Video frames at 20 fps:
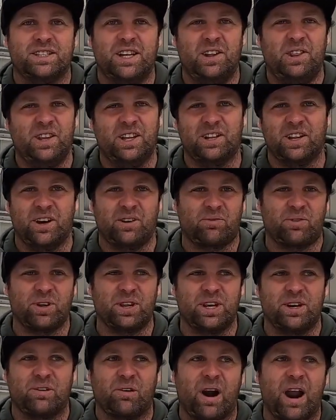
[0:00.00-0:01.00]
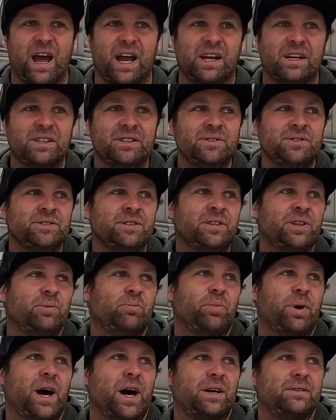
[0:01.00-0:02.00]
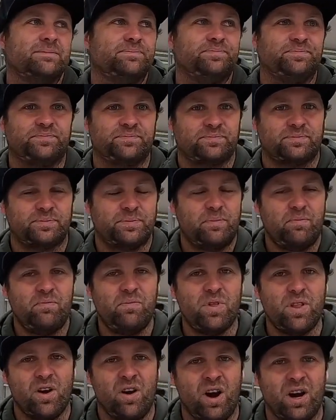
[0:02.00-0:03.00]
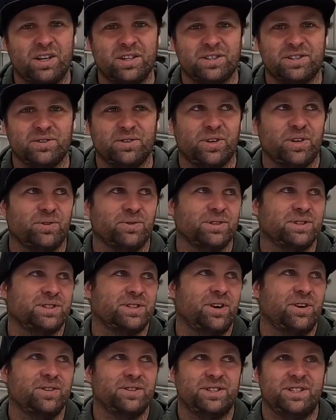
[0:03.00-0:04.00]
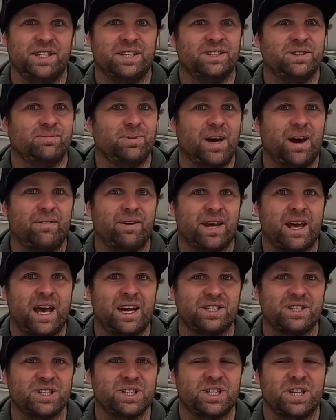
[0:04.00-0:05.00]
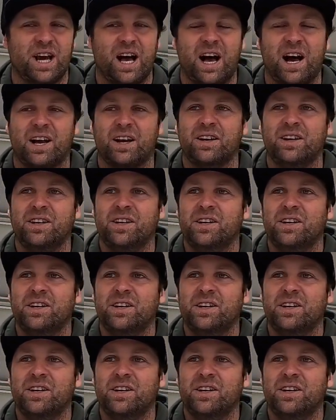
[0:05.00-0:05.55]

Nothing like really great, but I just thought it was so sick to be able to catch a shark.